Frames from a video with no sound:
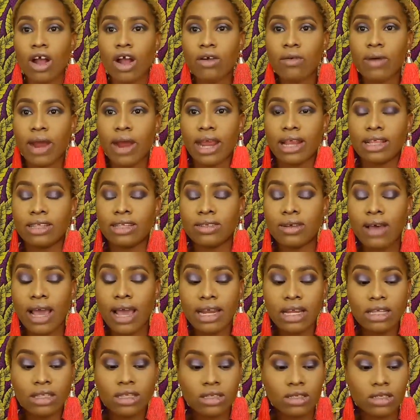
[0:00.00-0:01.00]
Alright, so
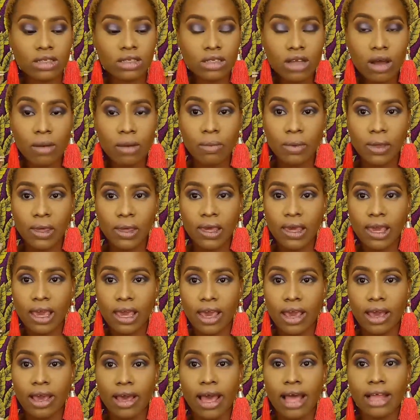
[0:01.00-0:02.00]
I need to stop
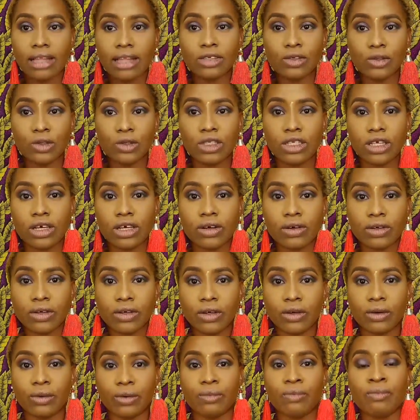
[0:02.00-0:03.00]
here and to tell
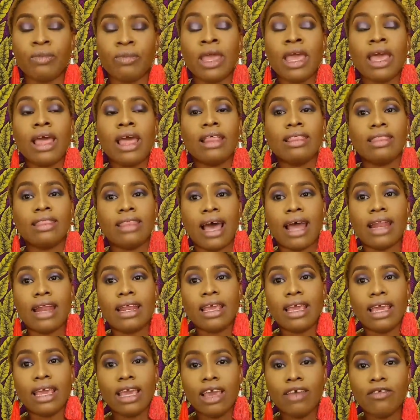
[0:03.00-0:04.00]
you that
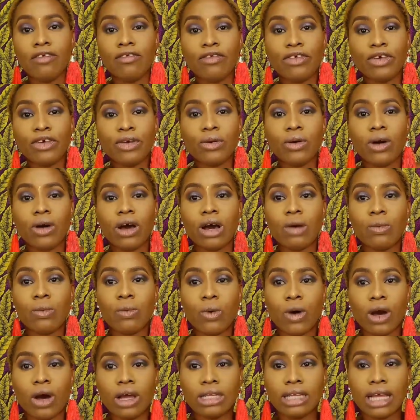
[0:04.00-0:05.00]
if you are
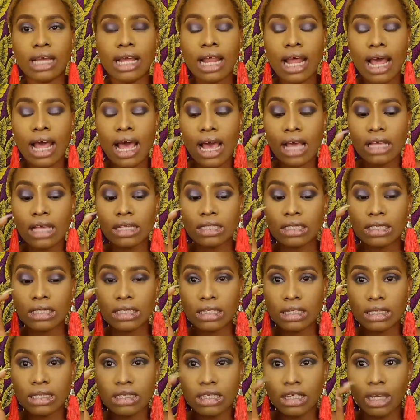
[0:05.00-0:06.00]
one that
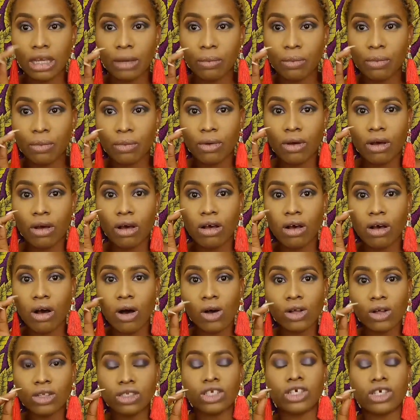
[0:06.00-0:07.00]
has deep
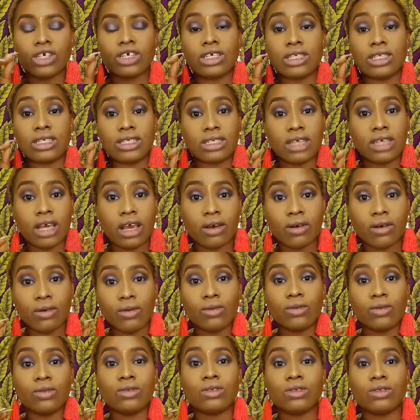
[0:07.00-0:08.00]
under
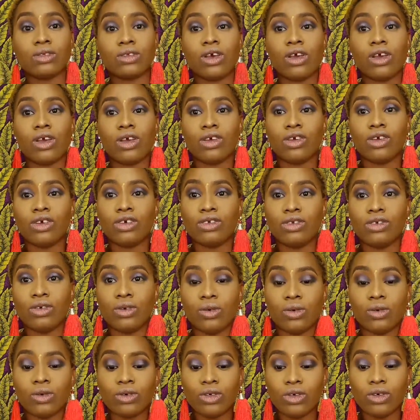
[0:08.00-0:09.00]
circles, you
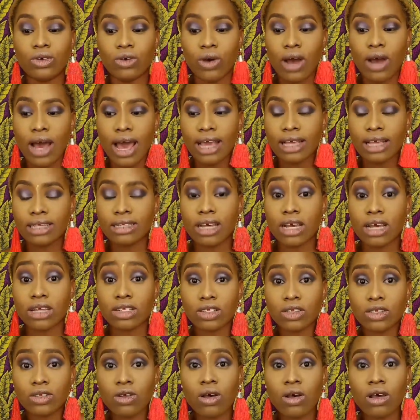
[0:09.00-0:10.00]
know, your eyes are
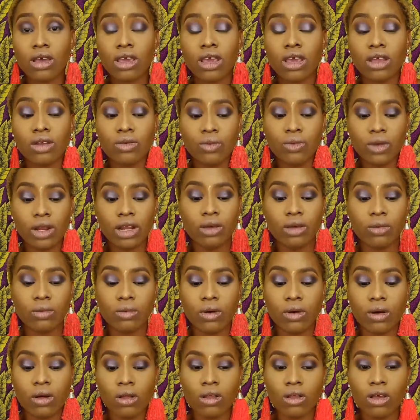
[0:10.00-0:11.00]
sunken really
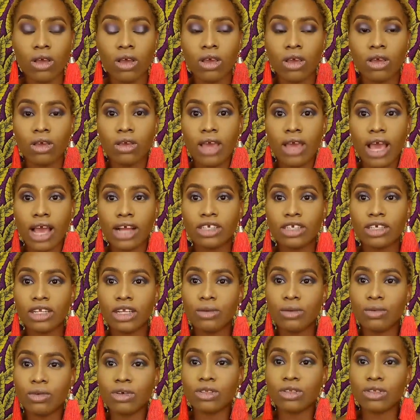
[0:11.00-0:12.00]
well, you
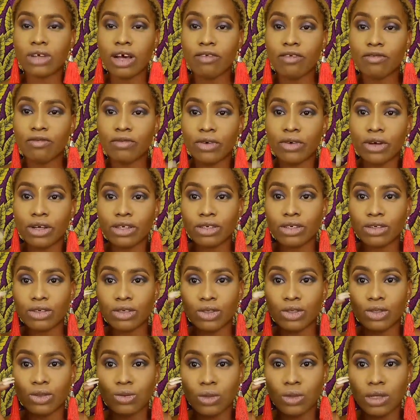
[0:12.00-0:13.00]
actually want to avoid
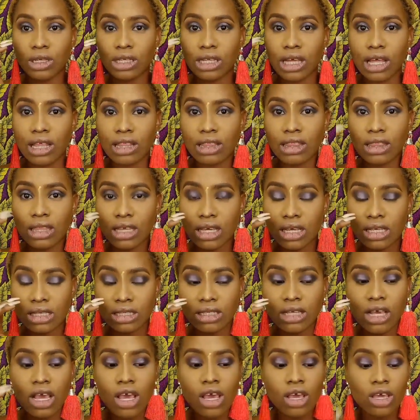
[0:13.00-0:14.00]
doing
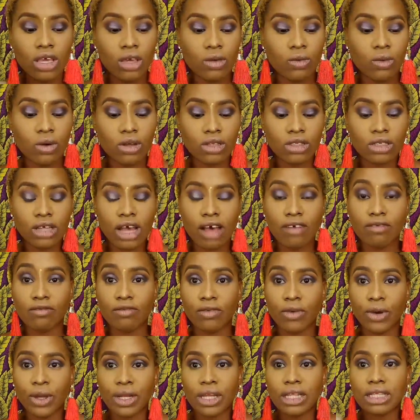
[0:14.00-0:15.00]
this. You want to
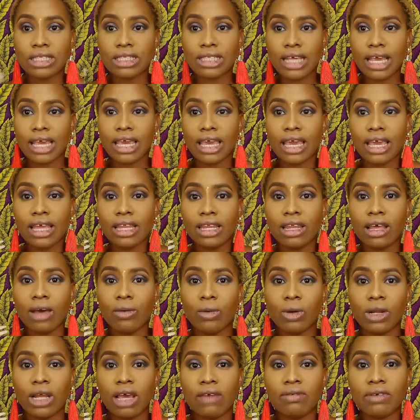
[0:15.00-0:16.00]
avoid taking
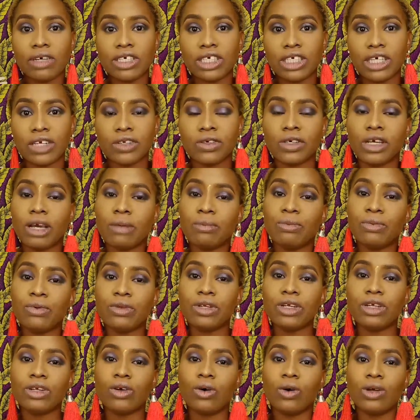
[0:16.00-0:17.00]
whatever shadow you're
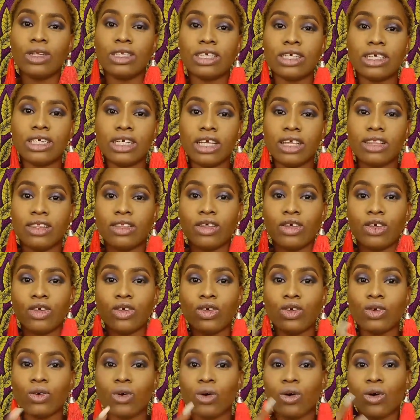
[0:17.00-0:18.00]
putting underneath
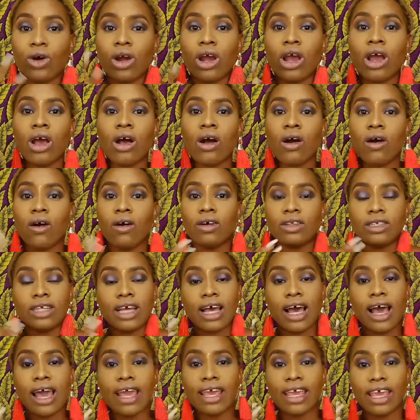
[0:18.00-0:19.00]
your
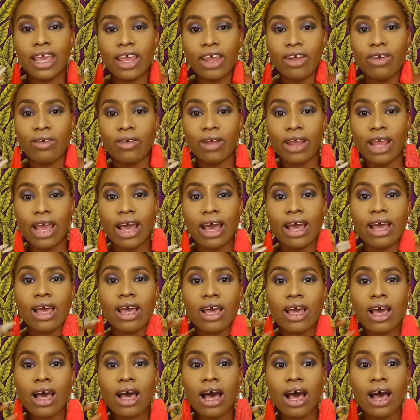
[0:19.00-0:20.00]
under eye area,
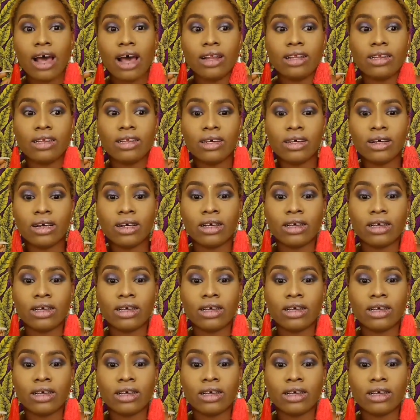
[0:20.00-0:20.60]
and